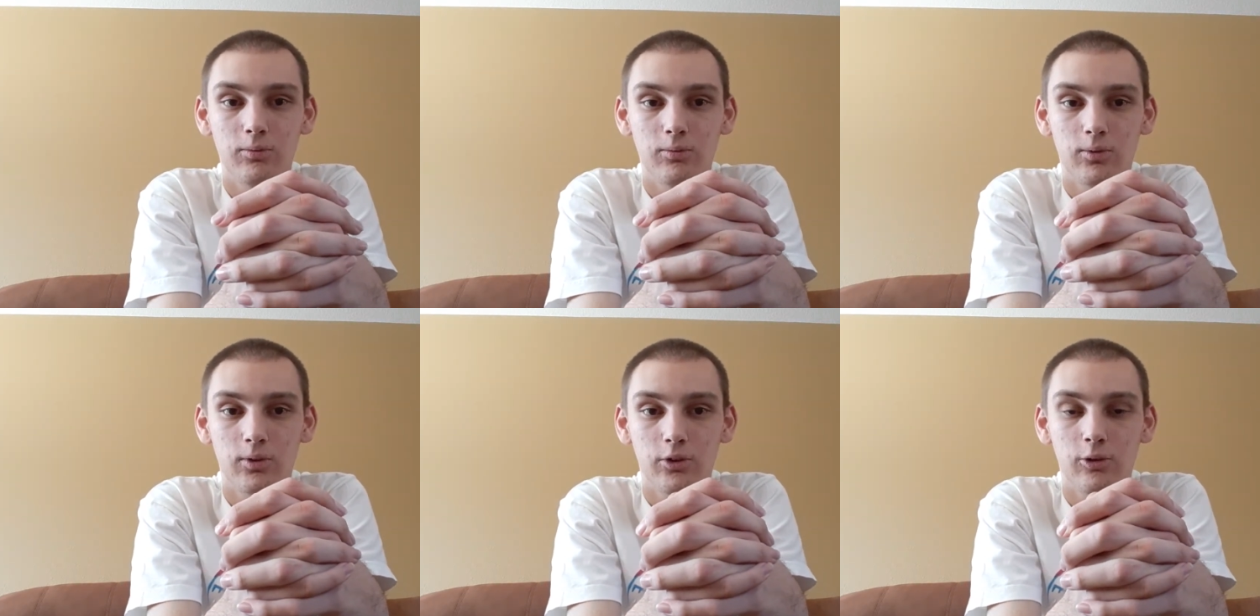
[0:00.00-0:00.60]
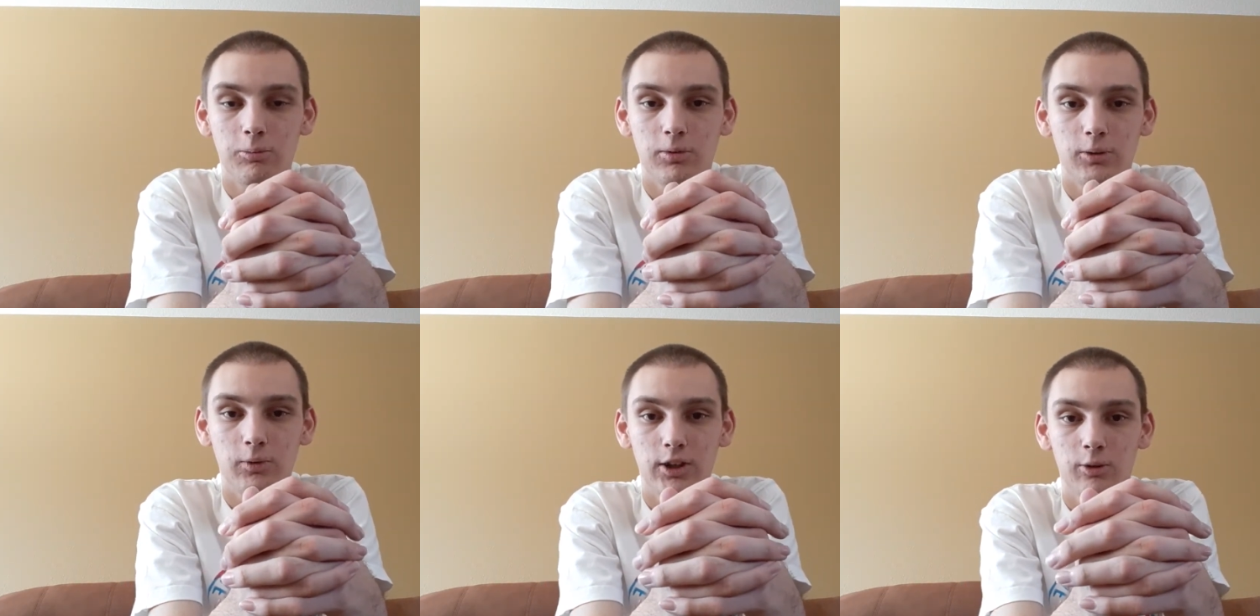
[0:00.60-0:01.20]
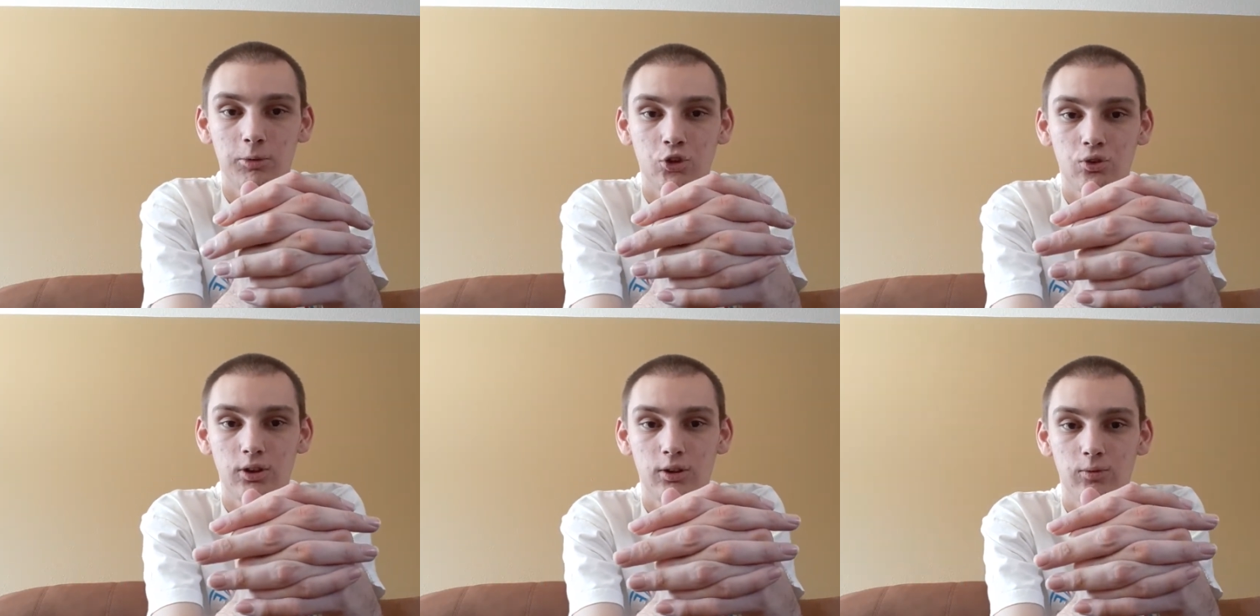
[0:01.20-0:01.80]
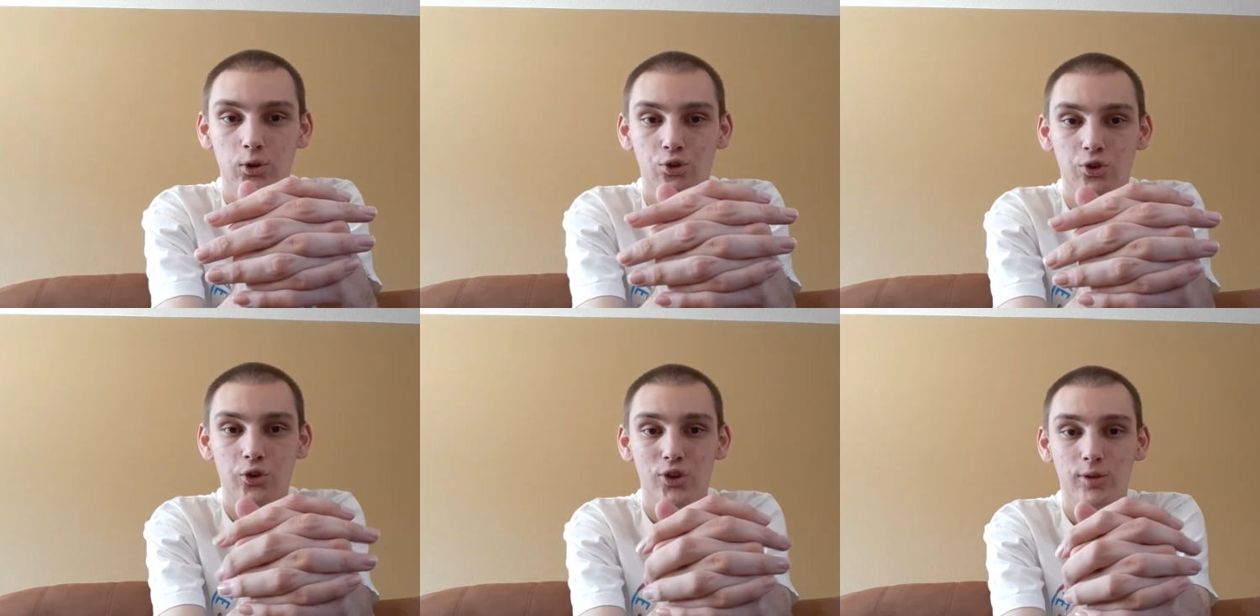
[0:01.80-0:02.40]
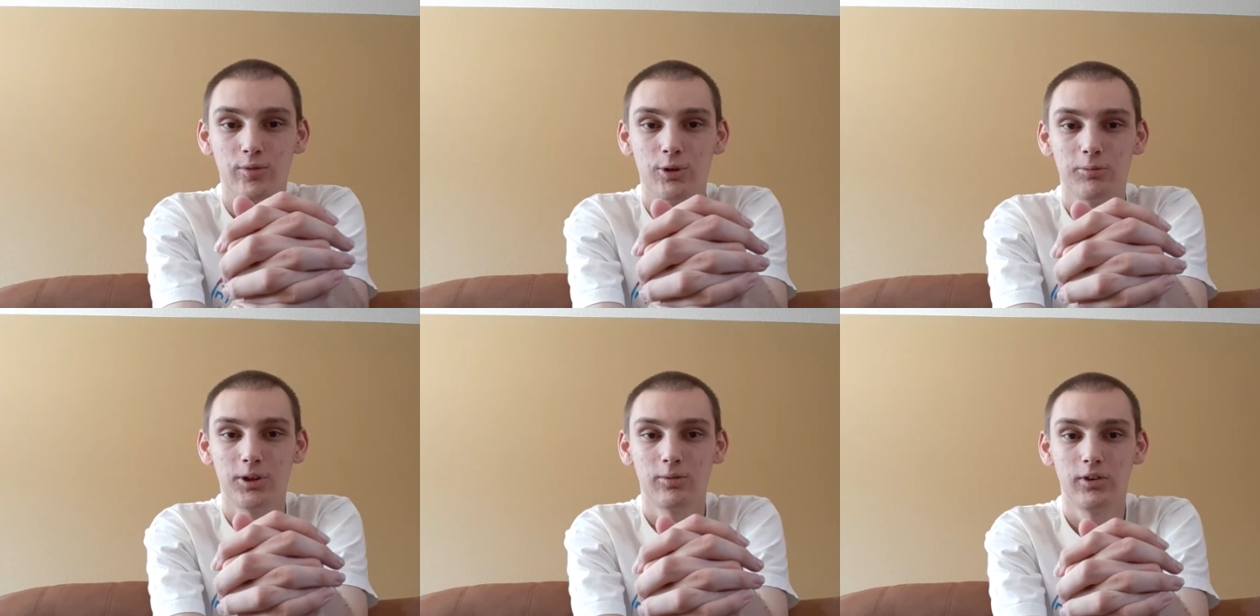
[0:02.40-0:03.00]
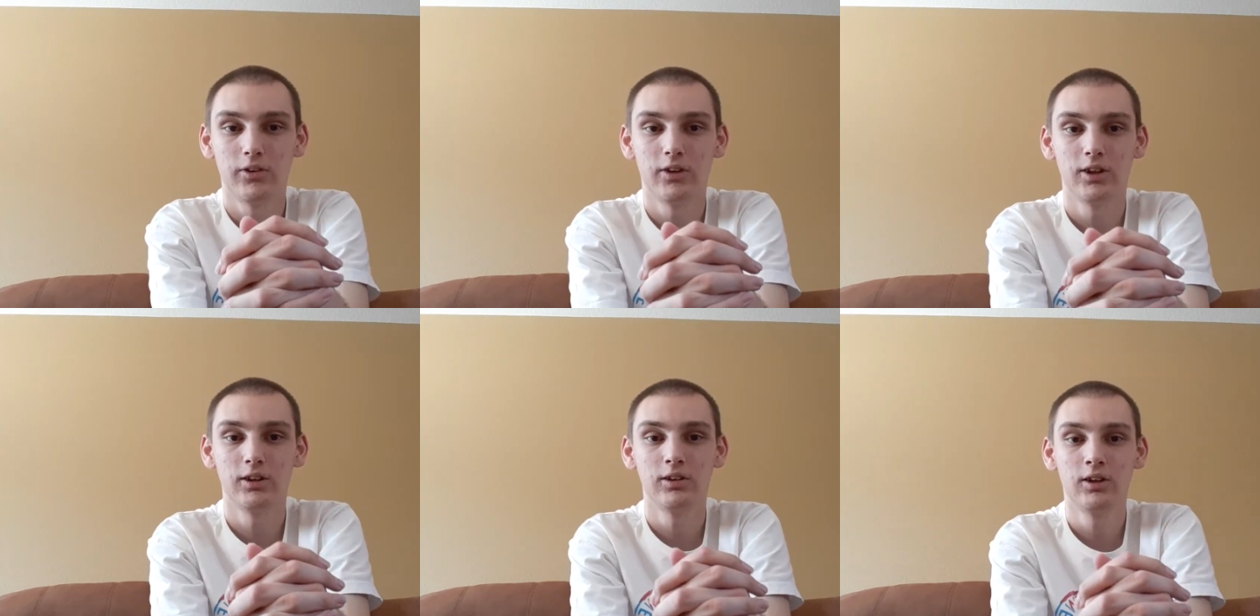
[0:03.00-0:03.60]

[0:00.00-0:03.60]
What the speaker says: where they'll bring like the Matronic versions of them and everything.